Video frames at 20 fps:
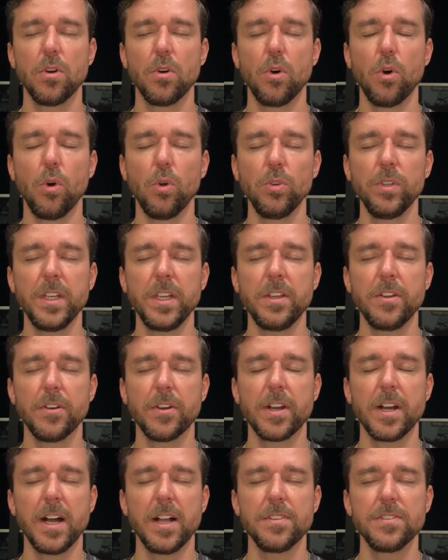holding your
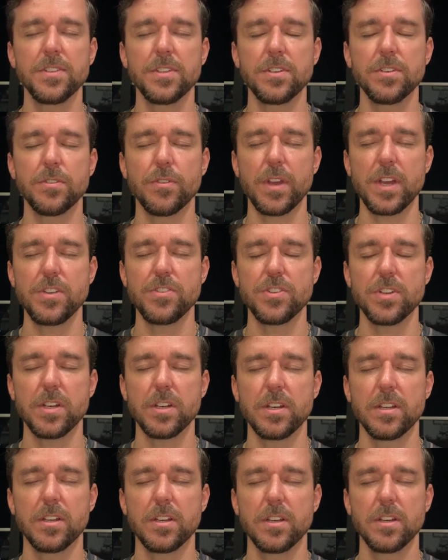concentration
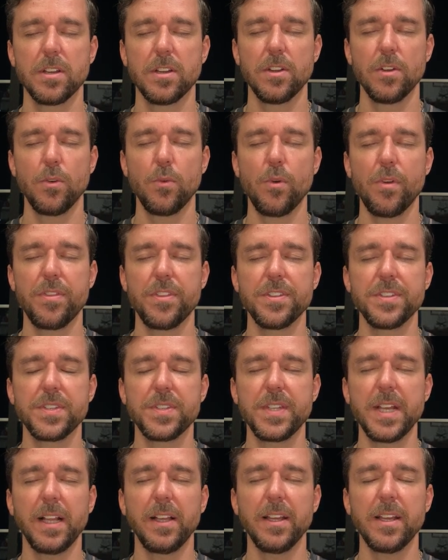with this
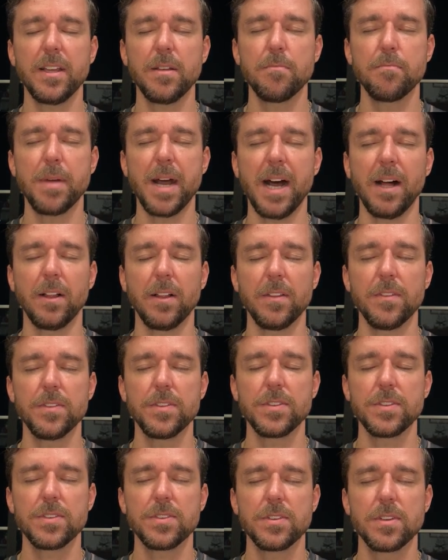delicate
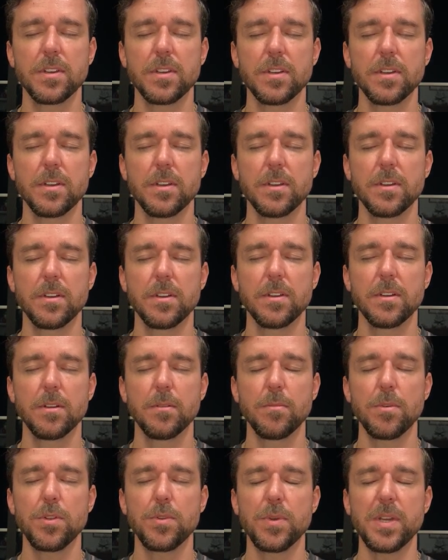balance
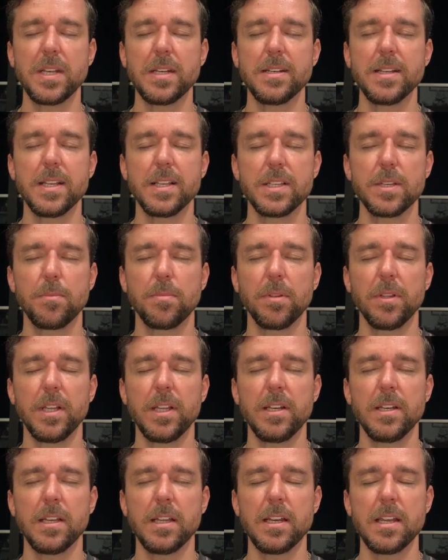between
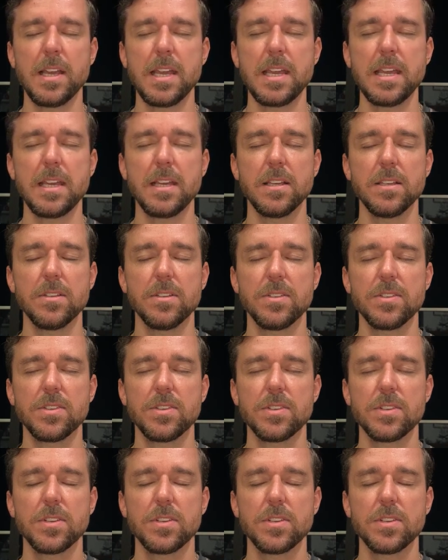discipline and ease,